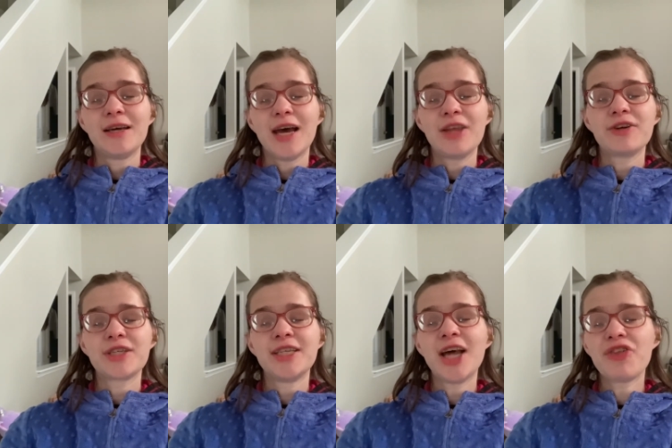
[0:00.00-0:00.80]
and
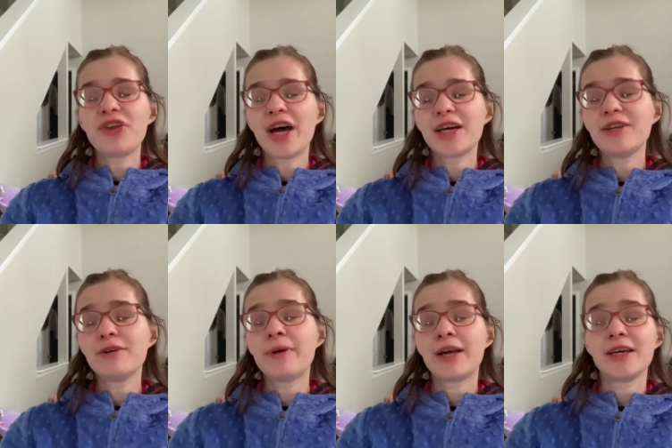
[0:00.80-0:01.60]
there's nothing I can do
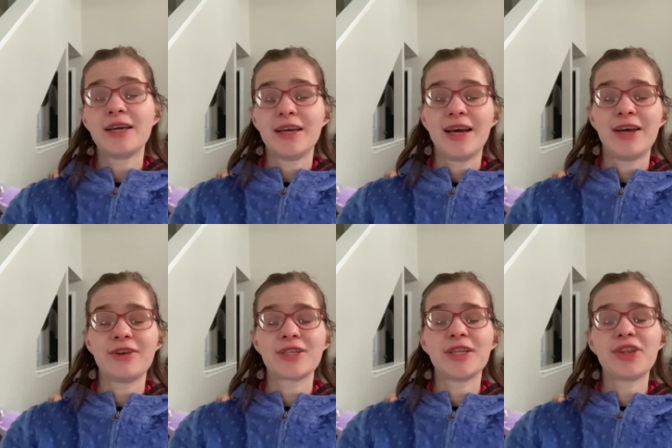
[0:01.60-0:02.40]
about it. and
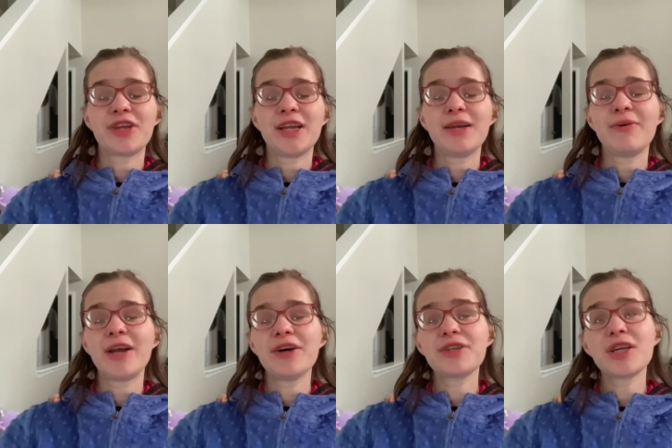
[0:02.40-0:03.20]
there's nothing
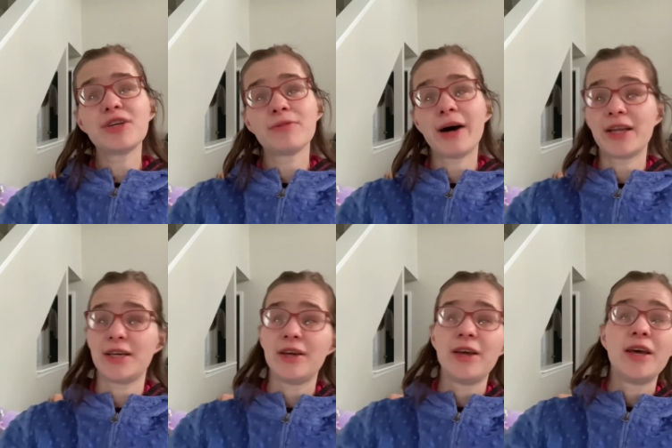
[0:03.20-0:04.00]
anyone else can do about
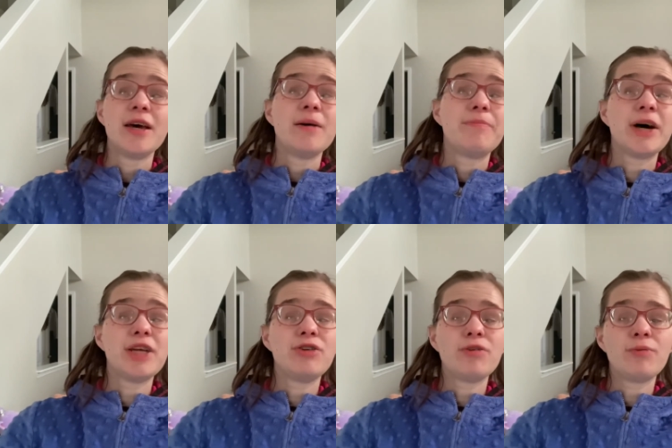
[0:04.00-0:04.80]
it.
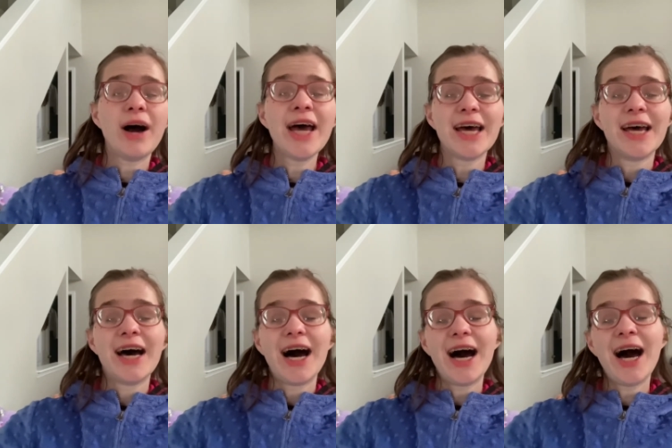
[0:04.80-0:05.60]
But you know what?
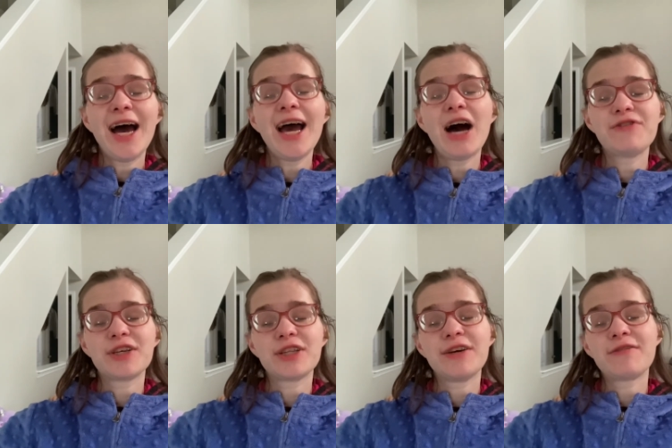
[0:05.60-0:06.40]
I have
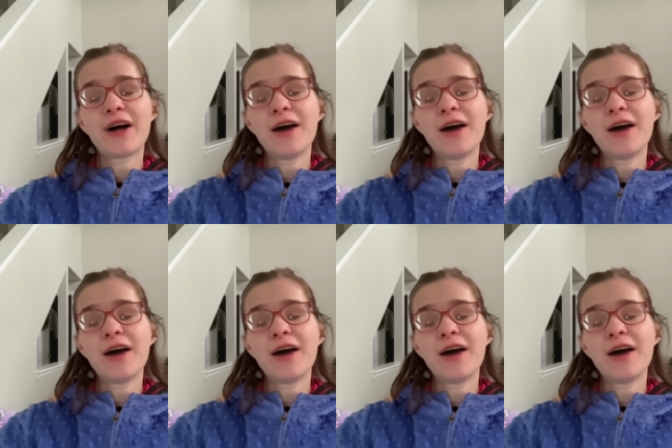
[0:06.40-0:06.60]
to live life